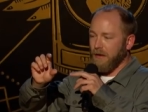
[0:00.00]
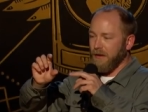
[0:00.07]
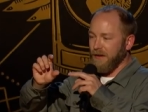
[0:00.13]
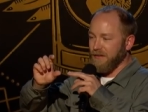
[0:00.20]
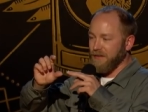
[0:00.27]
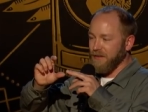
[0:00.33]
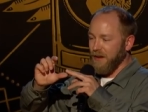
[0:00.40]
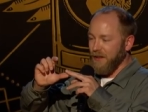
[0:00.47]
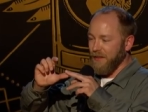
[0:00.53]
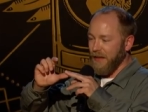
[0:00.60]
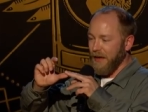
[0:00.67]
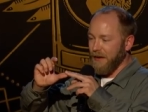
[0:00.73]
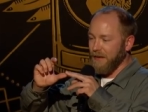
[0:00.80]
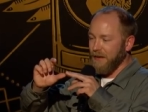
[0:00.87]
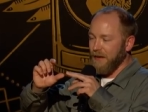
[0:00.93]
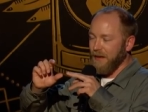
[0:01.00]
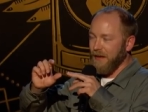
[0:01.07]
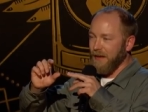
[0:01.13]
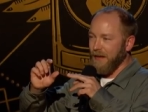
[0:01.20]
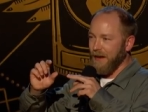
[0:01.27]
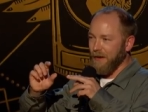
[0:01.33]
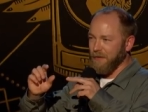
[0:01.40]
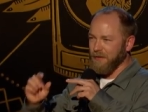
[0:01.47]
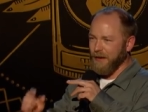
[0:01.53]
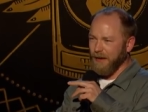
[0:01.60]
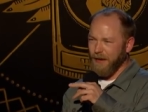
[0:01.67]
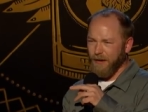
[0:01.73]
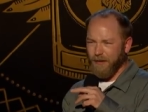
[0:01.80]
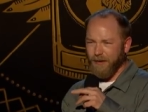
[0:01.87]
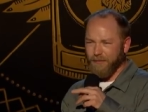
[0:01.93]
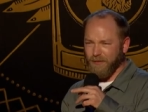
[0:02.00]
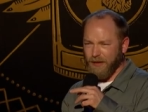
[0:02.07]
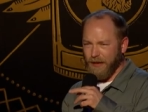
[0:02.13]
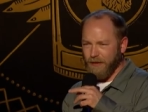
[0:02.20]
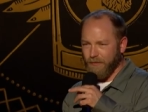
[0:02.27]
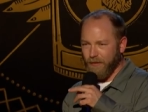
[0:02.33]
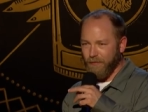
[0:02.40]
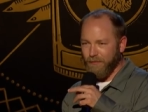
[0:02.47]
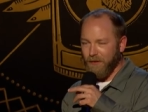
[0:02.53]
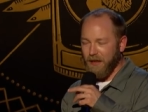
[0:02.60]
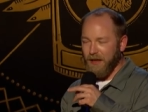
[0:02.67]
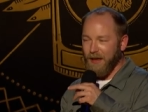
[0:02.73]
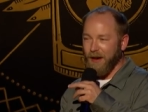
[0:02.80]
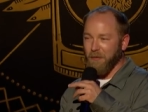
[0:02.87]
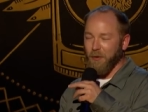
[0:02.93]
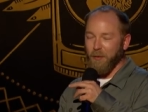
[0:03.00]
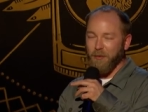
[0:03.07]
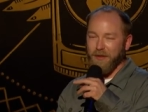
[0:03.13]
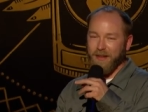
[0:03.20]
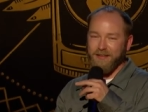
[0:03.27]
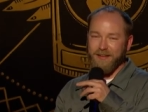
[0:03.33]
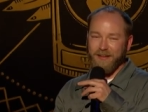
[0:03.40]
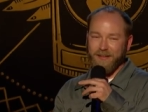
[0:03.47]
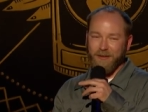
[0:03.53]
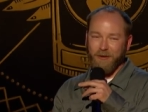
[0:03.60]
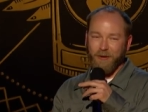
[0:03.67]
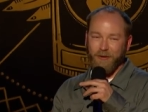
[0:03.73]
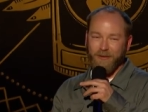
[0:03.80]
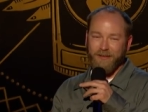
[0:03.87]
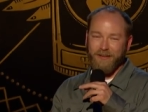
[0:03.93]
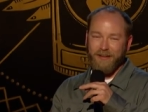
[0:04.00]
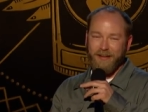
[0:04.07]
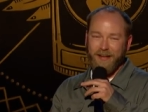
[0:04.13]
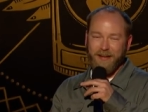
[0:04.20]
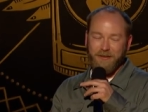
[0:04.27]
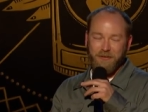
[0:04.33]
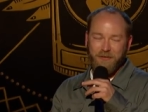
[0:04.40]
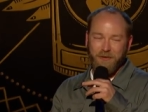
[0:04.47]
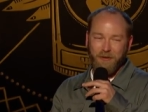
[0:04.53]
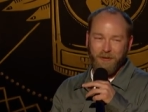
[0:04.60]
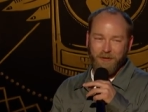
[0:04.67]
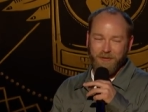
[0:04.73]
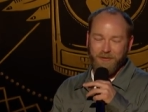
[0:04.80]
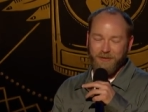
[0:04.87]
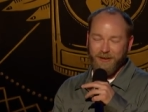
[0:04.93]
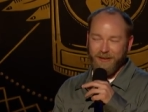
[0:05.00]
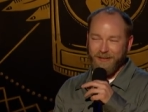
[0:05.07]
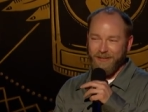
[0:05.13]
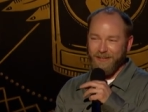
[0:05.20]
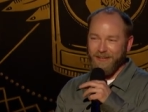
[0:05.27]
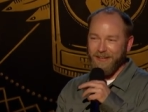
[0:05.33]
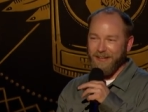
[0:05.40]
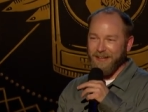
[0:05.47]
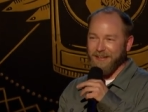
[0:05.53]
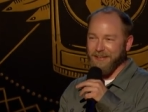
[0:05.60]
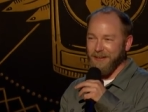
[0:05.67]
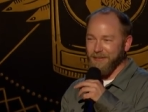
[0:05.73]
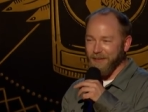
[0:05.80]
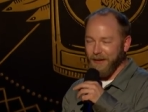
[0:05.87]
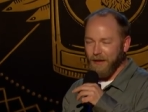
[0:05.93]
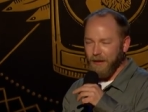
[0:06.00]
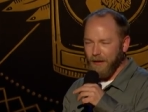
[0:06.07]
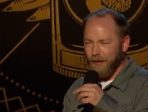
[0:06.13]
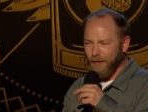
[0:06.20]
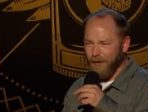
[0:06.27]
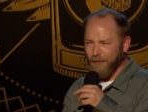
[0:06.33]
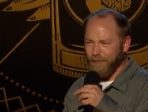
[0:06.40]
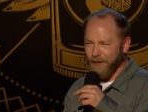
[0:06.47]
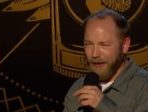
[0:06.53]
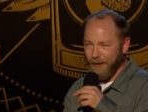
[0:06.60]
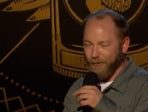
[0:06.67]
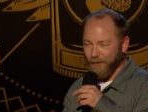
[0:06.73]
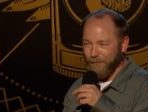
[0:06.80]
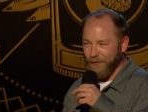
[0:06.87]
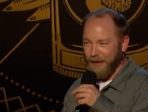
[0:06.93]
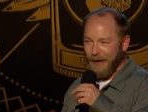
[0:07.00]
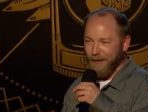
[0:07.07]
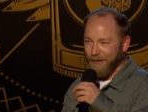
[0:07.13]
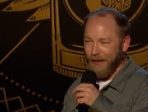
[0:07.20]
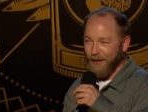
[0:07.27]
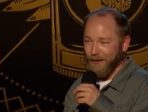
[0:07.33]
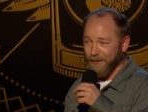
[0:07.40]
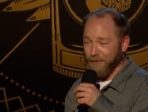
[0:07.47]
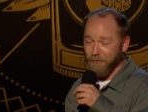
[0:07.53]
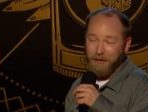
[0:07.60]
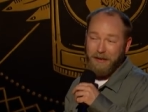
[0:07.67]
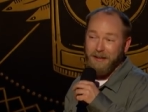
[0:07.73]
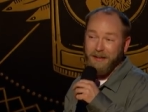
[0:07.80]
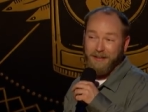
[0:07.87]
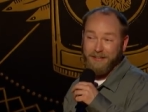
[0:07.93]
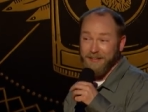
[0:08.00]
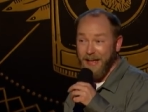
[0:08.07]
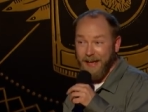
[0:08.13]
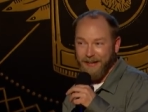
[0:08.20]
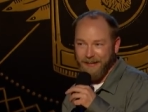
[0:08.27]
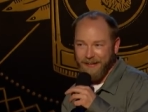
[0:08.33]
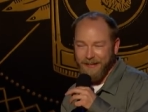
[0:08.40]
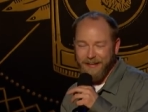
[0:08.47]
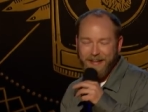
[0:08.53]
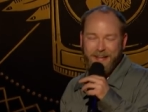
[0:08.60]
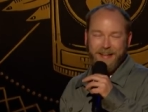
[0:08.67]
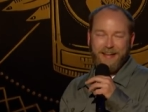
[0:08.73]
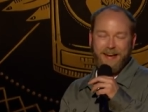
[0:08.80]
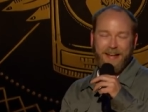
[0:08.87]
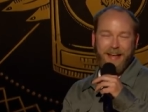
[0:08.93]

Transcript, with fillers: and I saw that. And I was like, I don't have dandruff. And I remember that's like the old head and shoulders jingle. Because I was like, I don't have dandruff. And then out loud, I just went, exactly. And